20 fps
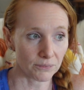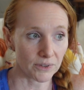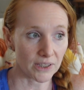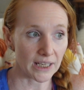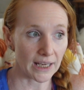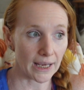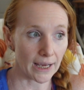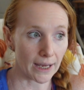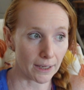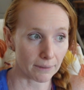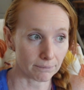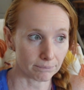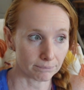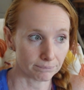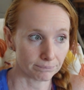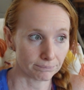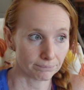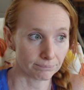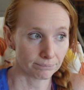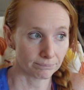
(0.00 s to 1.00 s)
Yeah,
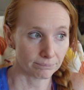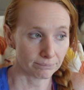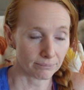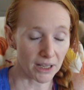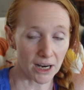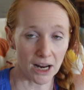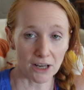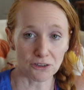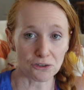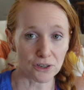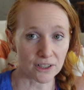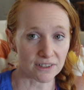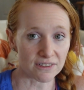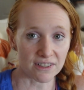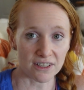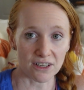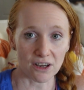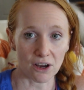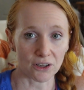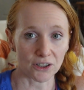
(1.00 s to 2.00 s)
I mean, I drink
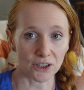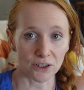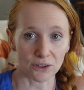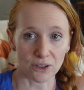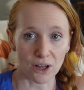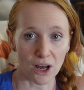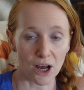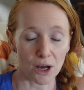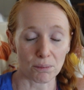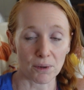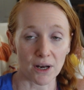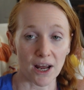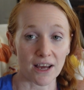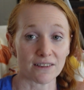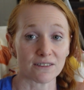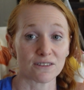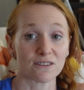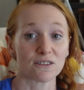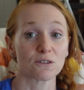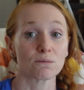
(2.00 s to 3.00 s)
tea all year long, but I
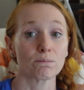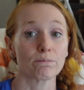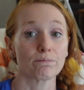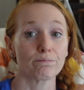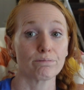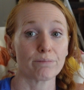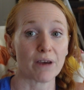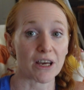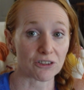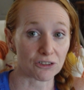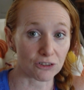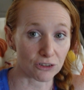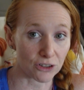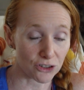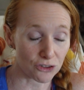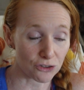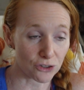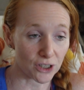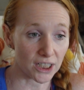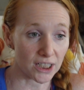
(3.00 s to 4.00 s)
especially
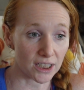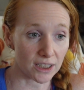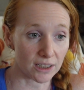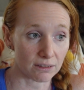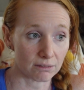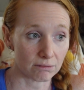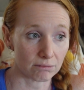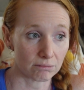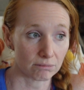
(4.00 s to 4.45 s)
drink it